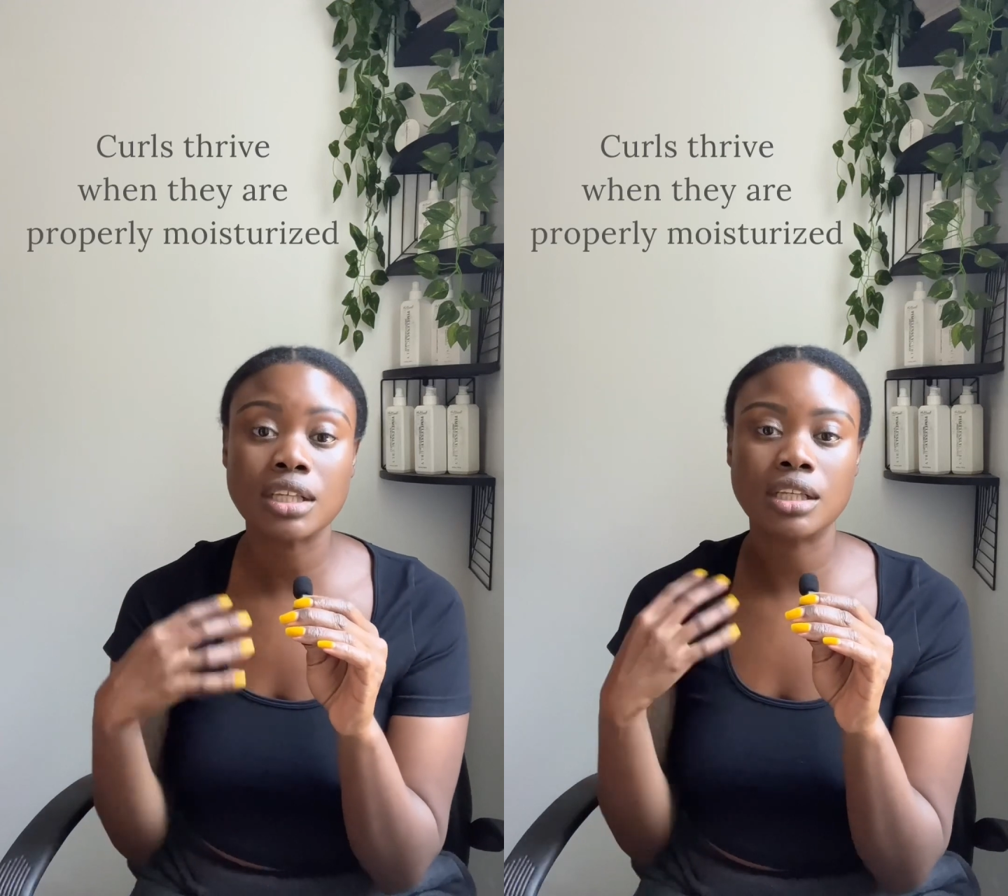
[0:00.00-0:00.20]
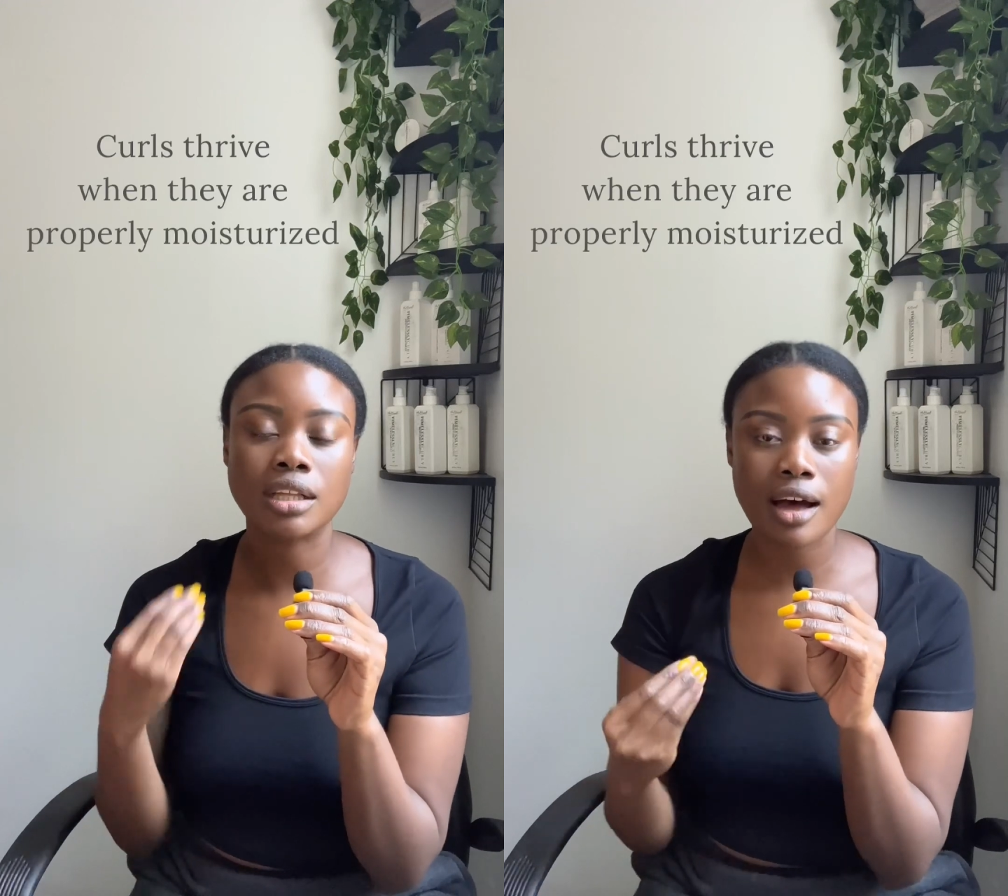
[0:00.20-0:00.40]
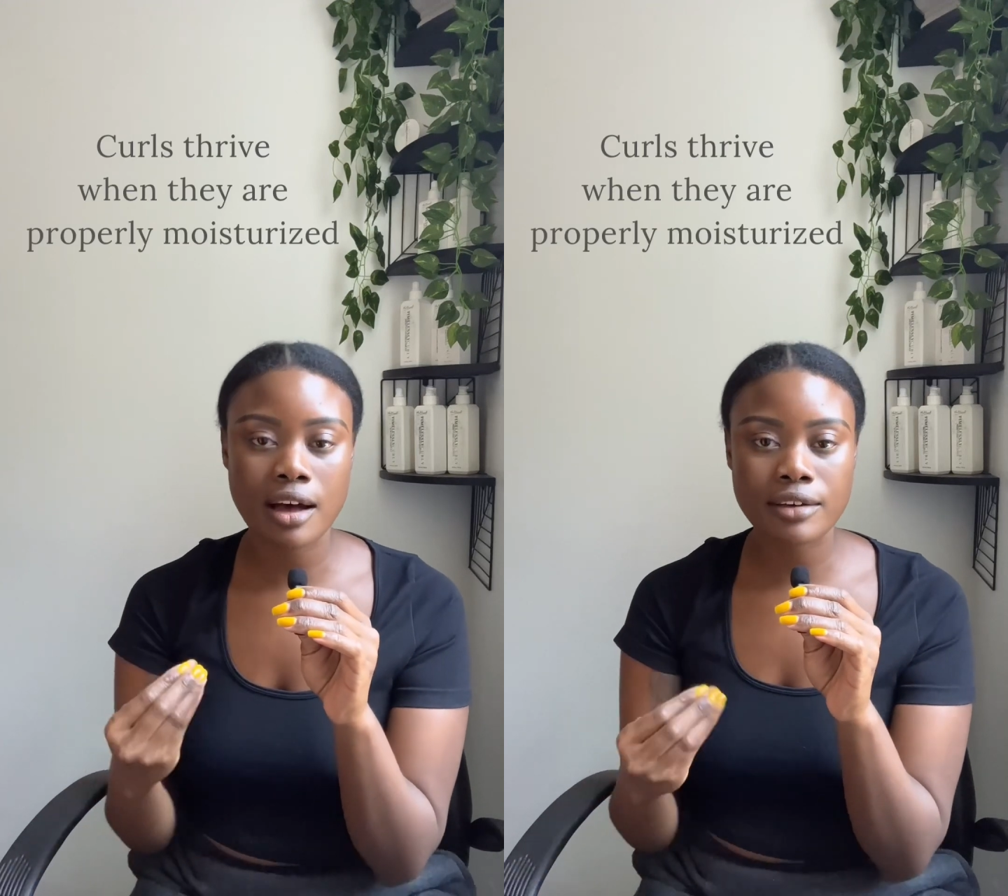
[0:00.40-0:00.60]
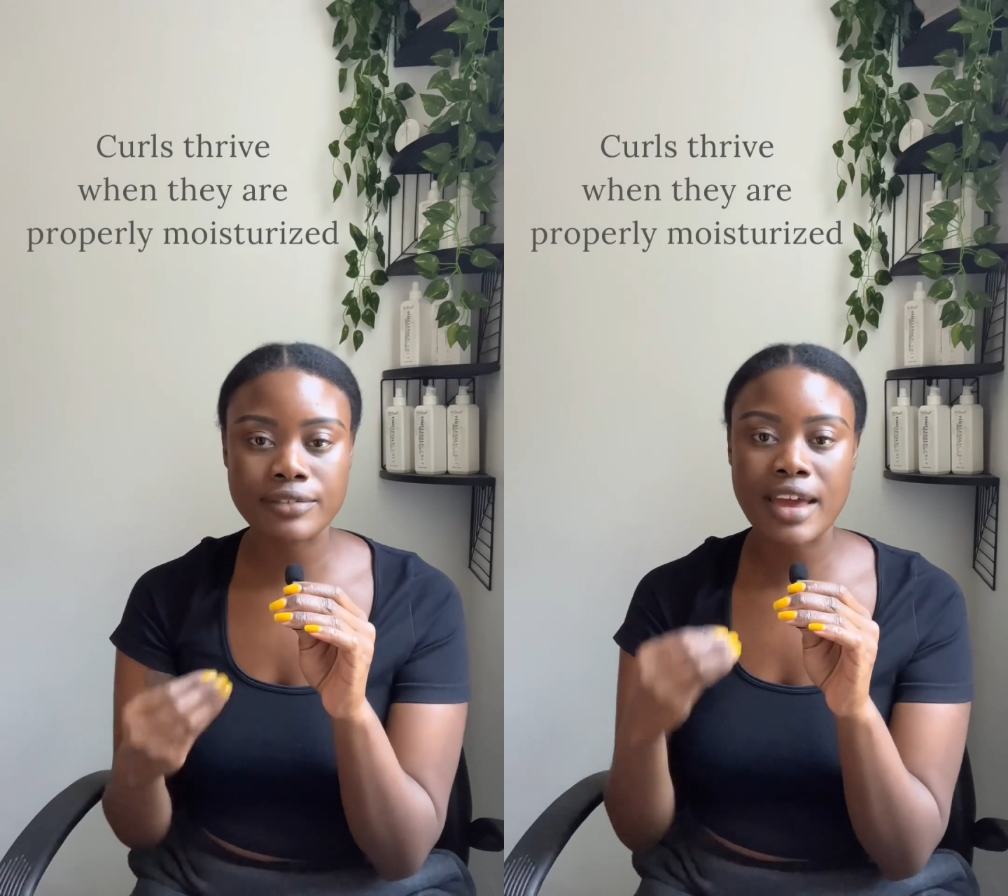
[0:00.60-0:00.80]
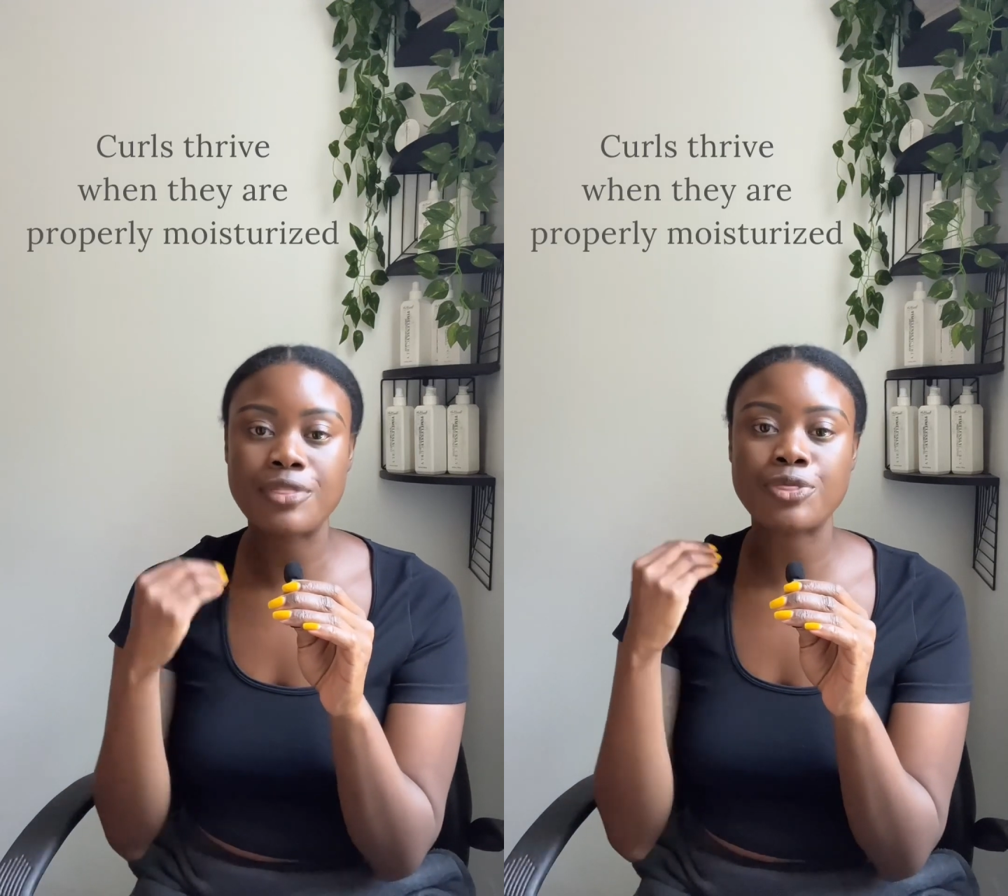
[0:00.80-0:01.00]
love
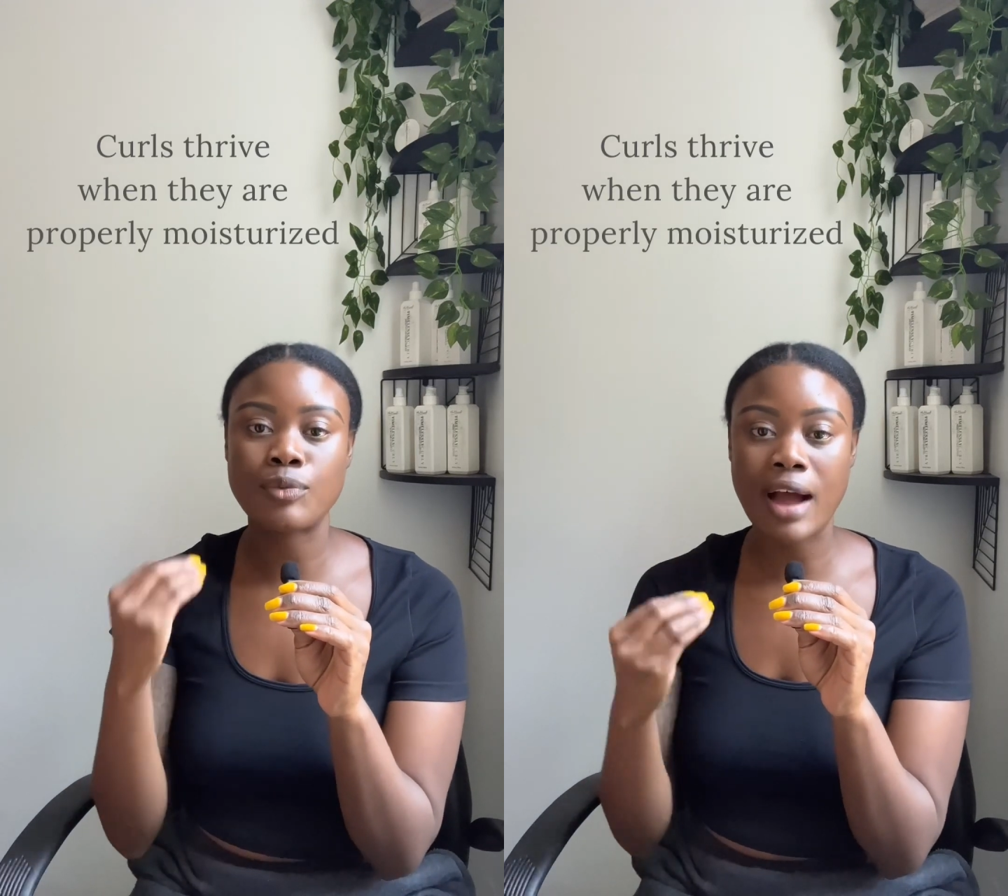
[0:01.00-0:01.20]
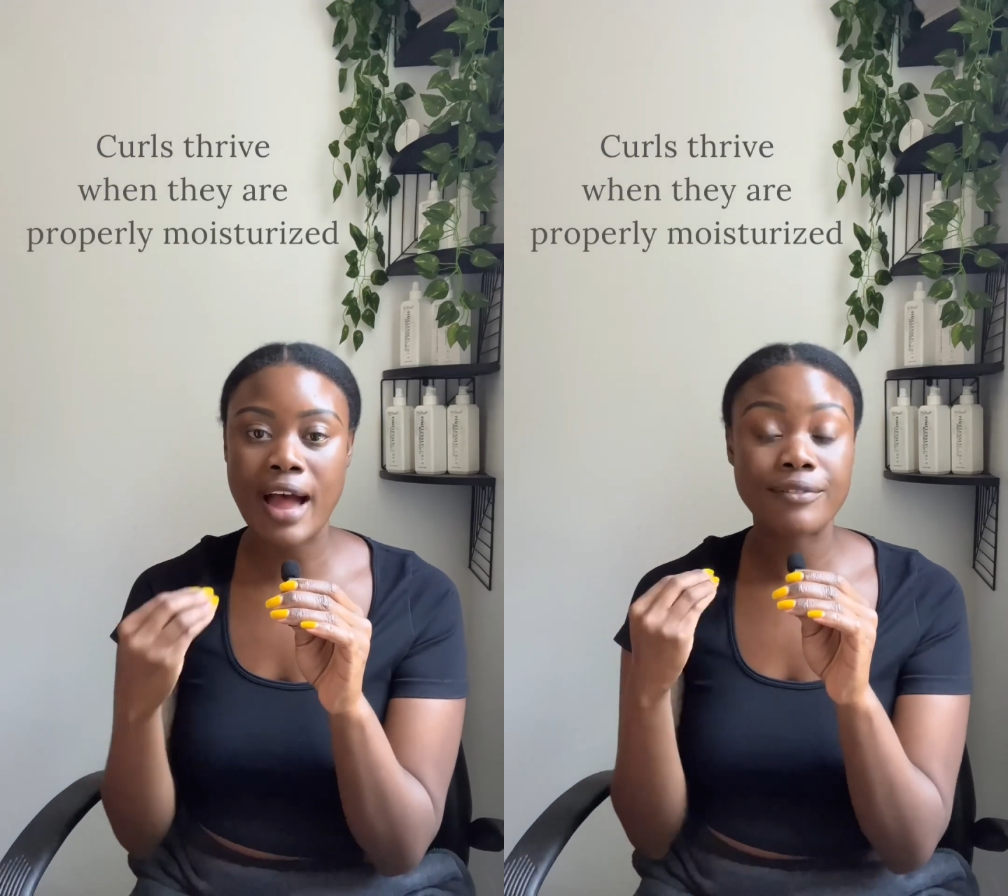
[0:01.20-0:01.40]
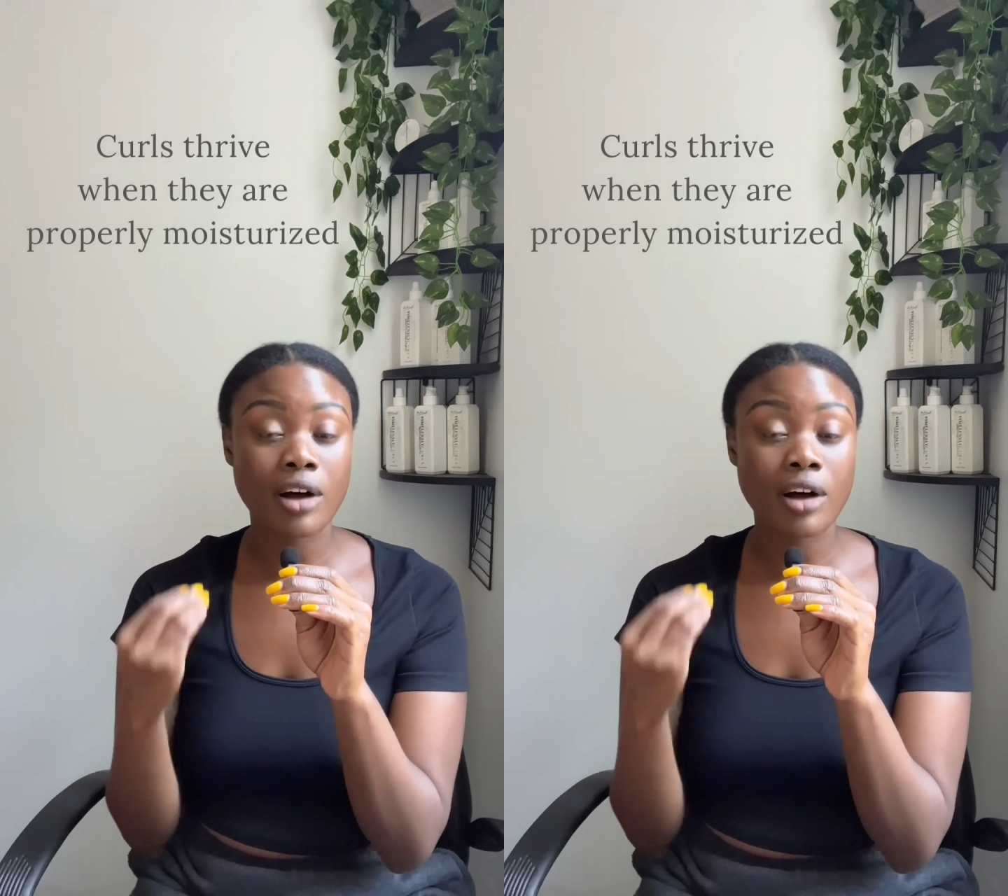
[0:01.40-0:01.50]
and thrive